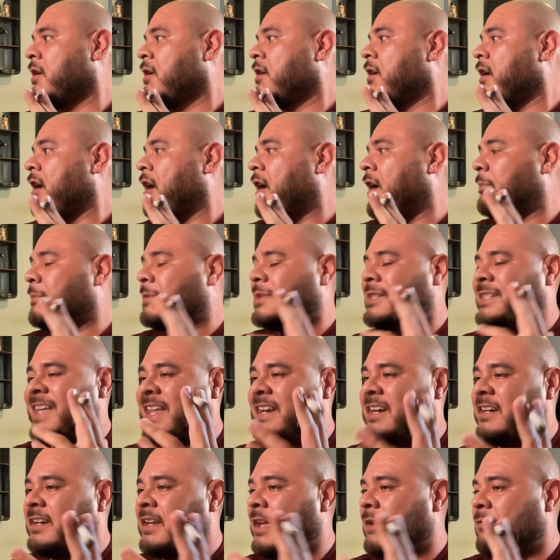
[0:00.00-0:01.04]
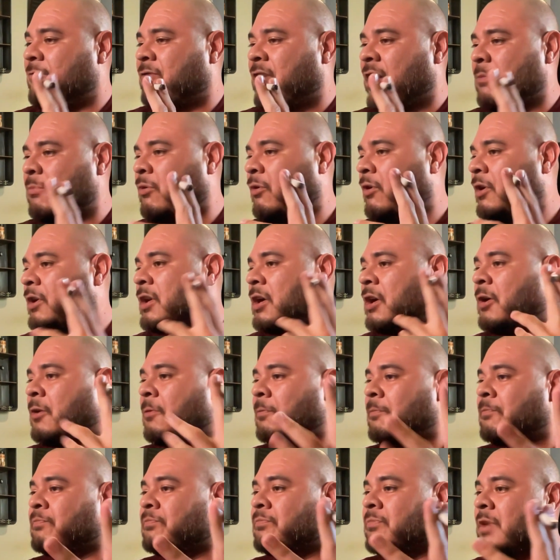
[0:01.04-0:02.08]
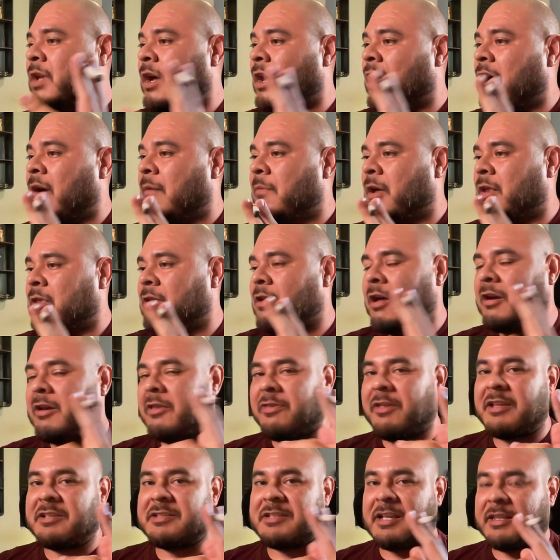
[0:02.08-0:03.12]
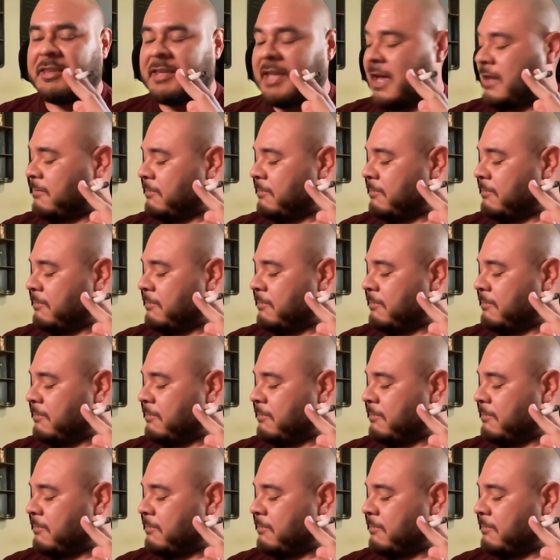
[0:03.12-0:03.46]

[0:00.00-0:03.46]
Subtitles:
Sanidate 5.0, a lot of things like that.